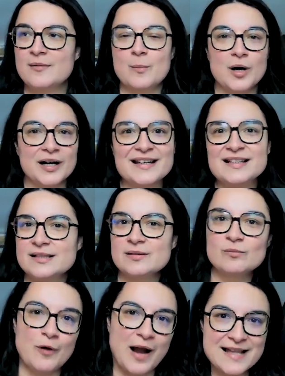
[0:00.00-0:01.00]

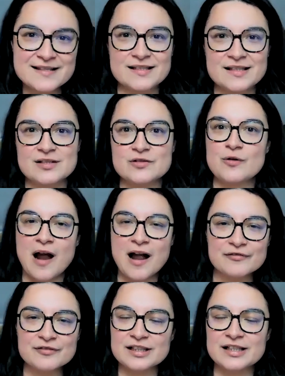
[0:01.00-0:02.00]
marketing, branding,
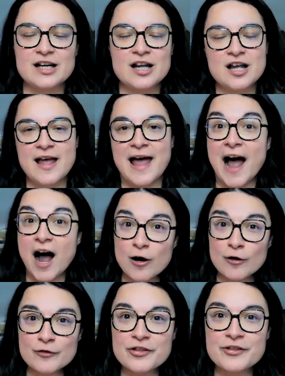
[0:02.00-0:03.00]
traveling,
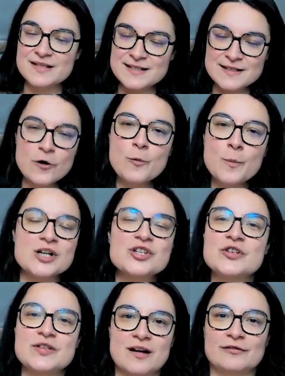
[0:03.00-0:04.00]
health, so much
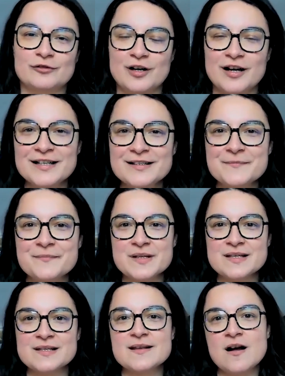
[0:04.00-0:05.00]
stuff, right?
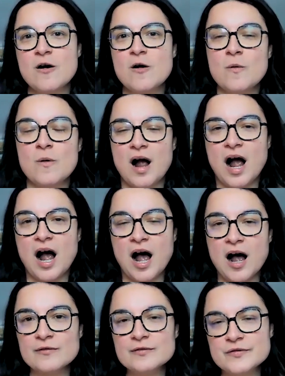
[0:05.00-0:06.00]
So,
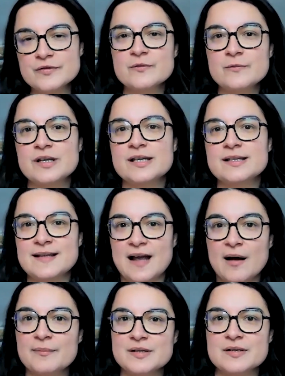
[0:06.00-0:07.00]
how do we
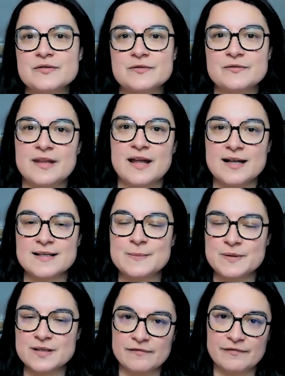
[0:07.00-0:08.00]
tap into that
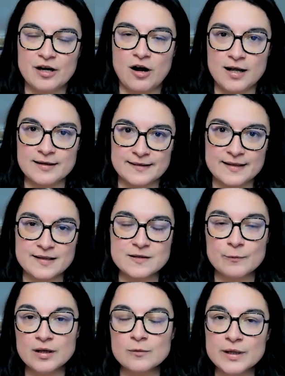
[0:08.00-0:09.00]
specific context?
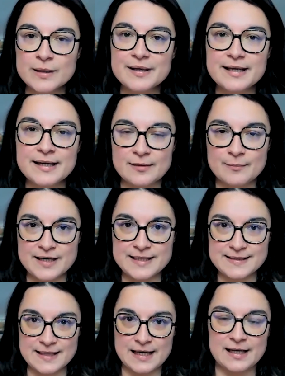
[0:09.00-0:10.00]
Well, we begin by
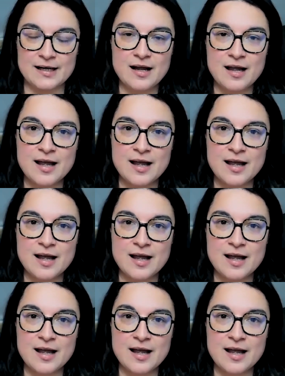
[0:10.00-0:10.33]
saying,